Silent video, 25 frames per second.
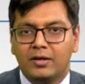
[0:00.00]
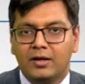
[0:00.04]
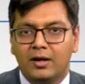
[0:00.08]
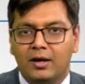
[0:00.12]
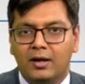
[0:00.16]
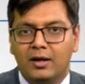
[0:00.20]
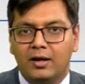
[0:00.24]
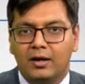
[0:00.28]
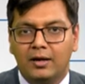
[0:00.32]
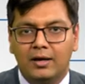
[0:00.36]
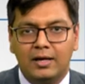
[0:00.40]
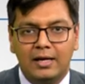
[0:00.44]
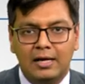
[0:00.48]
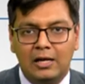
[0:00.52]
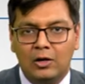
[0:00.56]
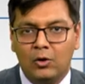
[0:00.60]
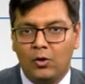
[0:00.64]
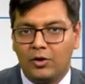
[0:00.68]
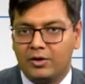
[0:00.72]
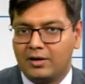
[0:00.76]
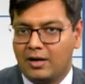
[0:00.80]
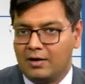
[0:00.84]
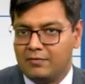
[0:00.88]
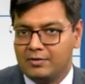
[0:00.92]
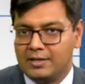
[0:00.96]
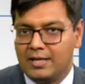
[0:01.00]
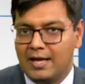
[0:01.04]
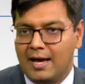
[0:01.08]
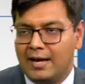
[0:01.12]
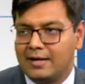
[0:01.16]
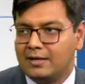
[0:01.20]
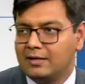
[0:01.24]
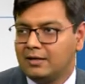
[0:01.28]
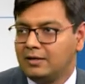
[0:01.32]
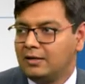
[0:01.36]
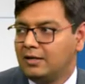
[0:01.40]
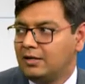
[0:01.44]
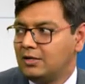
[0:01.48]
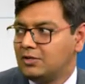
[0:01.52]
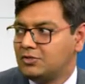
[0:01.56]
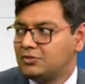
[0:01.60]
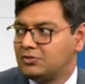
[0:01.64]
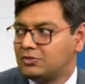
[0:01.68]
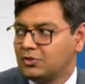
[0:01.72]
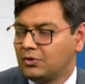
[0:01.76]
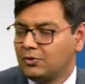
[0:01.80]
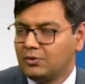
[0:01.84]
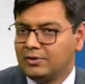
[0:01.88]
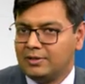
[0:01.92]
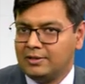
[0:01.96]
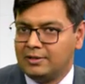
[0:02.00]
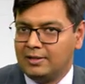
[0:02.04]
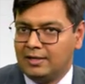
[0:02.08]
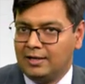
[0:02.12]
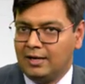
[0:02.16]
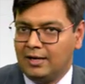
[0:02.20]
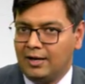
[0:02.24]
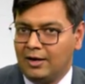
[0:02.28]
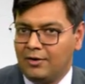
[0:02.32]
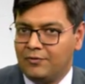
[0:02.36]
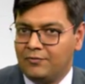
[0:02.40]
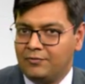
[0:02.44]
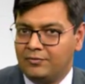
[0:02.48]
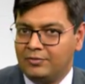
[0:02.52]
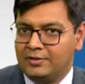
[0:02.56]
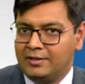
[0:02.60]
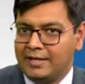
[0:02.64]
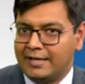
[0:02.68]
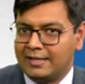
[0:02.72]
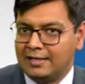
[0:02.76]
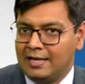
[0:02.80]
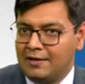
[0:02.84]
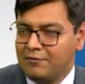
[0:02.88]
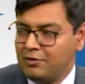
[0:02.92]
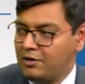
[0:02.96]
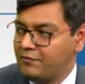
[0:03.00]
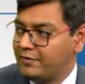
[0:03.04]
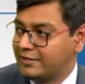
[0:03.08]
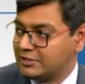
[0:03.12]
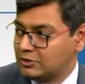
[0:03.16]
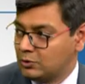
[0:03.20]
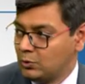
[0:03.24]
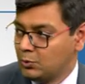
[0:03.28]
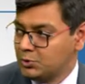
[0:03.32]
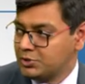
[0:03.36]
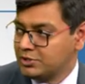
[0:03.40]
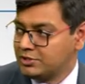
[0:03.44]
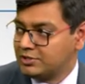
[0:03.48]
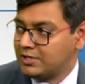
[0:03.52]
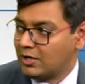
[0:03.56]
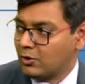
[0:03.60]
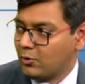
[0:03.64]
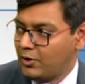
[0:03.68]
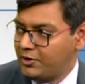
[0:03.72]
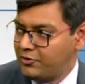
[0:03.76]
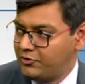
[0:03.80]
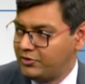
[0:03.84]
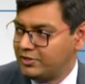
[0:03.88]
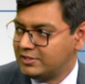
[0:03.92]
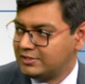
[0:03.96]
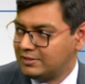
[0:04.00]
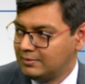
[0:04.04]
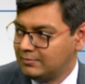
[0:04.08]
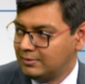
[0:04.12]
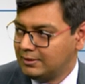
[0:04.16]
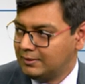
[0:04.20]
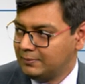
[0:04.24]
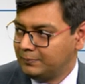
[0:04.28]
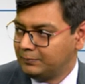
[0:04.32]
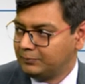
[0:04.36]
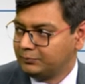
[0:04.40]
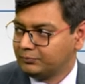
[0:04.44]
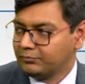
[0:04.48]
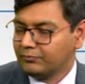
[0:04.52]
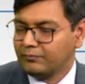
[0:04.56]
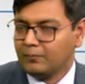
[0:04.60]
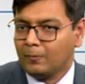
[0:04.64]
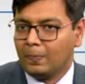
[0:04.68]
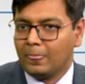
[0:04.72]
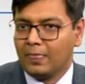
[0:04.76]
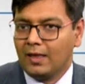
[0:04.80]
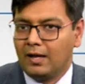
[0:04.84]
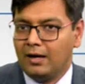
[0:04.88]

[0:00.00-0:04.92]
it will not cover that. So uh, the level of exclusions are quite reasonable. Okay.